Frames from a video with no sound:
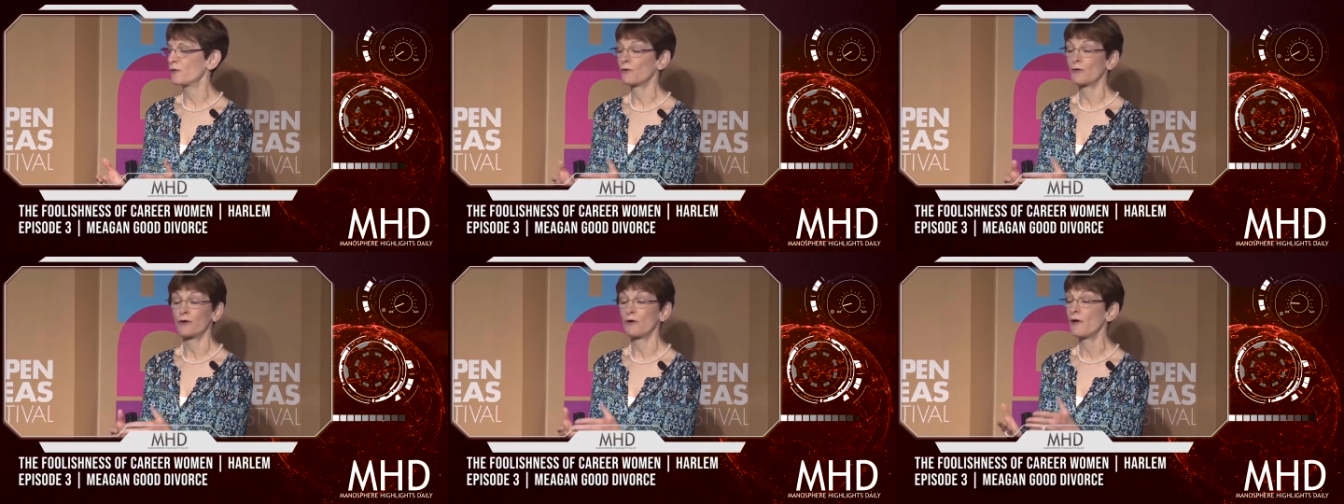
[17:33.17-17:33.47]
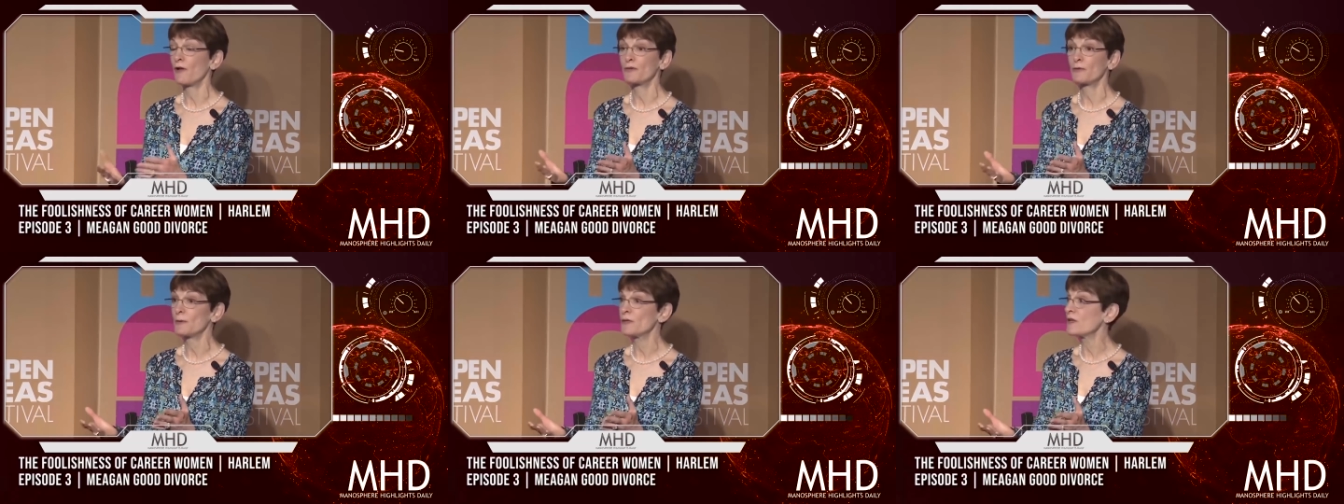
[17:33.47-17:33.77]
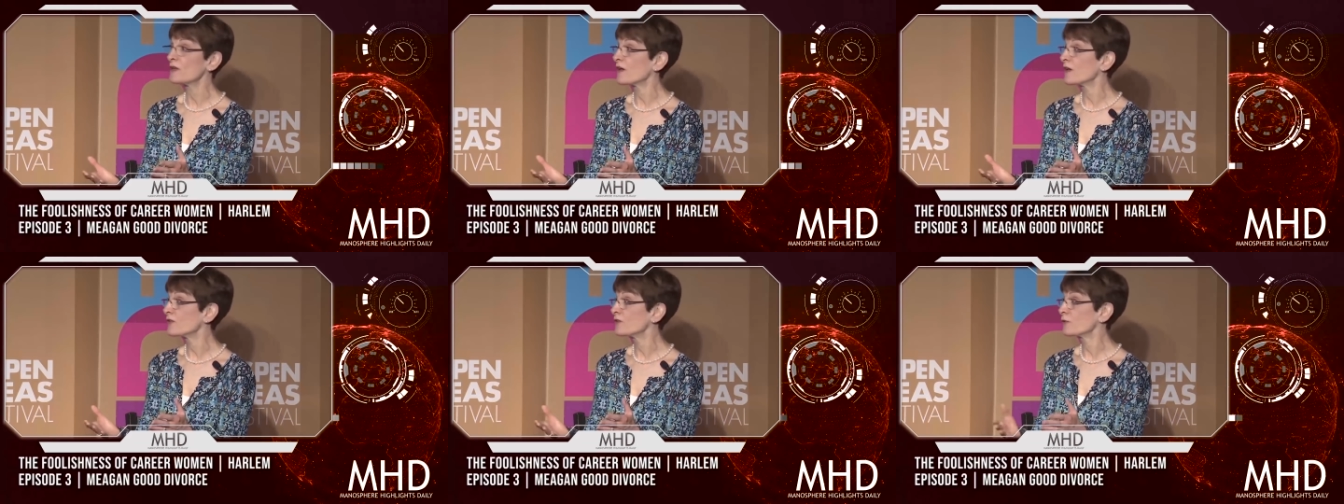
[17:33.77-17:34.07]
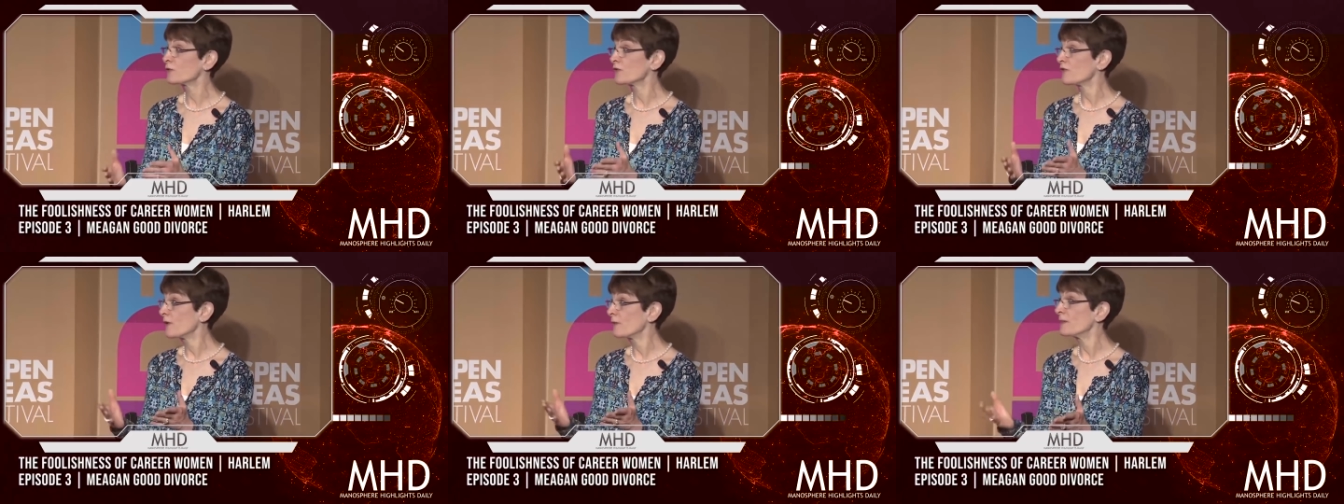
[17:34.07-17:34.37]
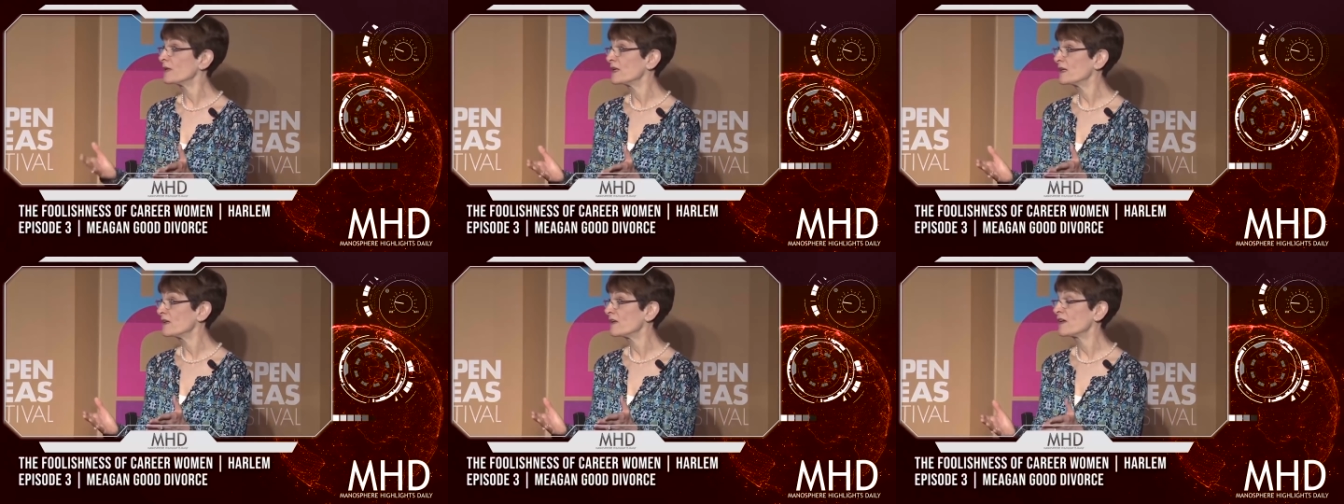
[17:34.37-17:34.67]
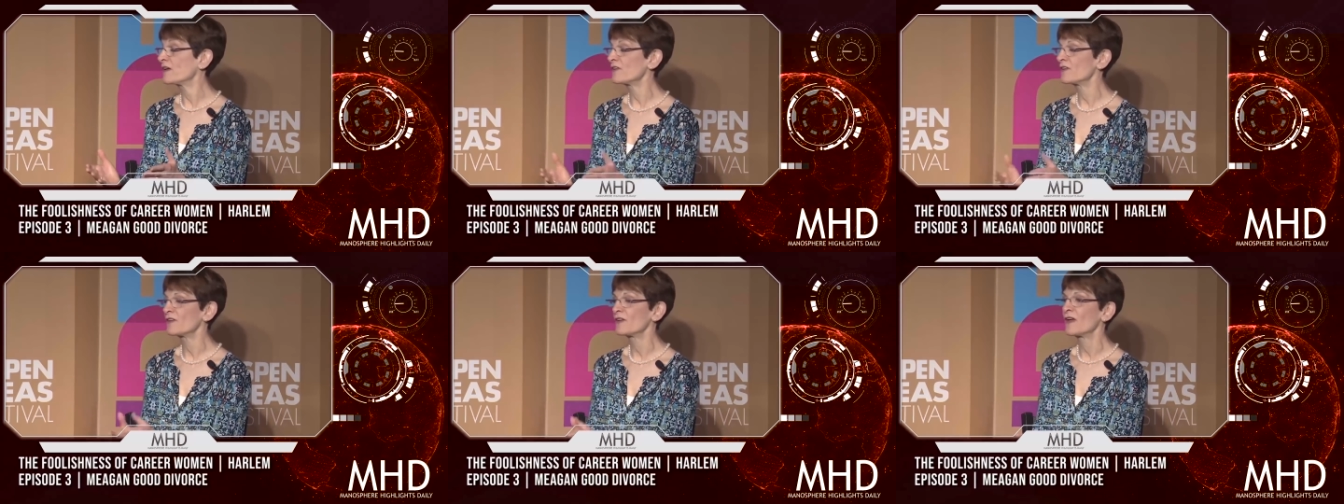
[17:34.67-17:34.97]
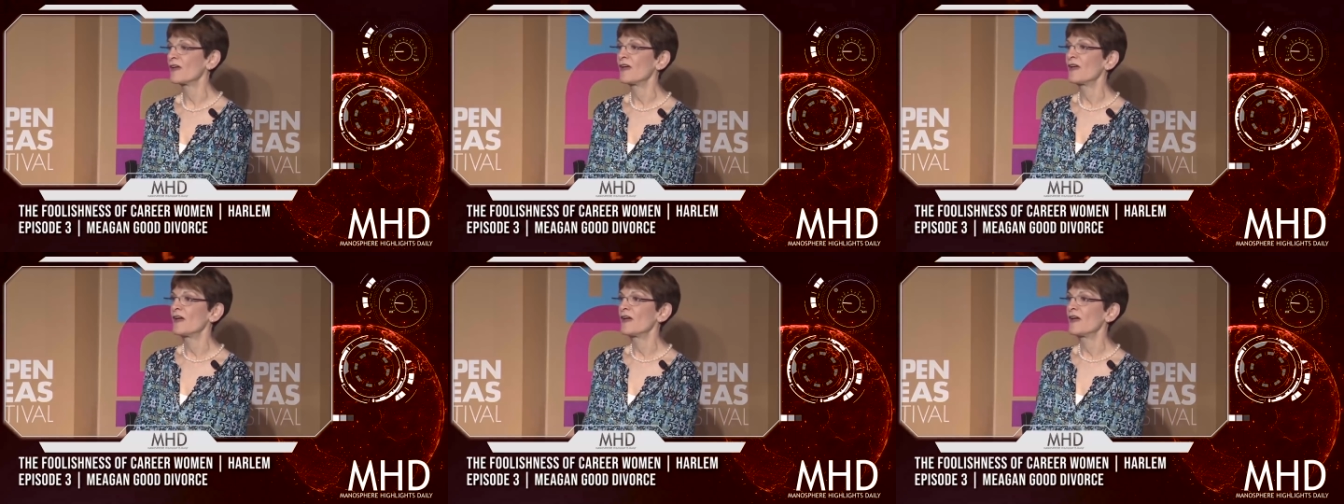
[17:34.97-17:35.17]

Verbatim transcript: or your husband does, or somebody does,